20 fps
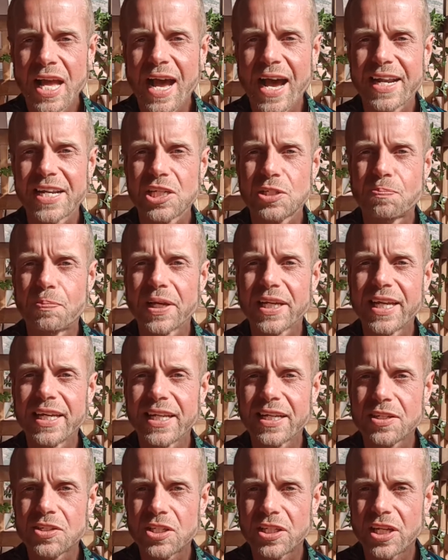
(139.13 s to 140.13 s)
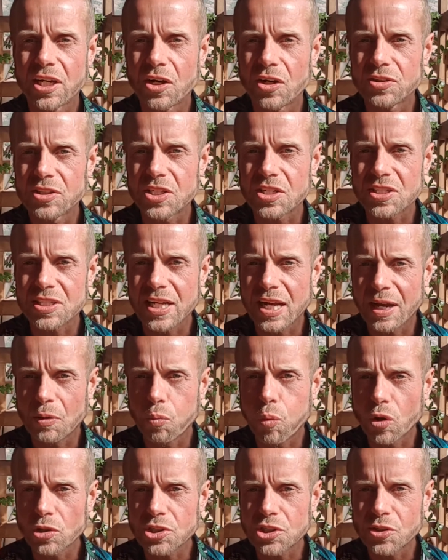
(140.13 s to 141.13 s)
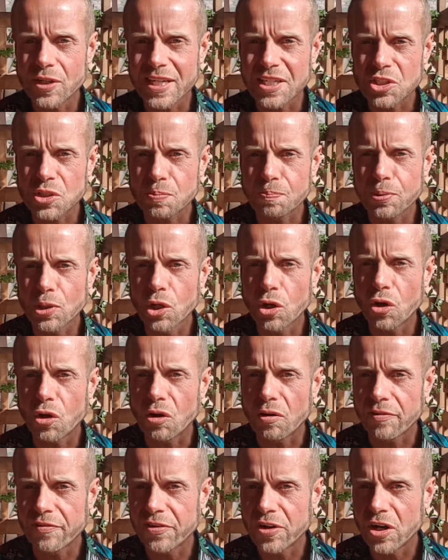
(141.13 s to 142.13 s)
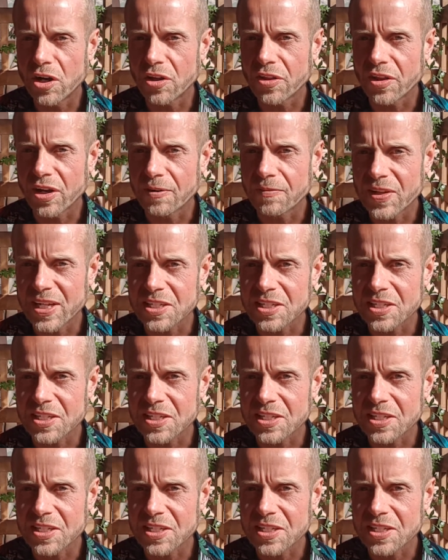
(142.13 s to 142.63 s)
and it's beginning to want to explore further.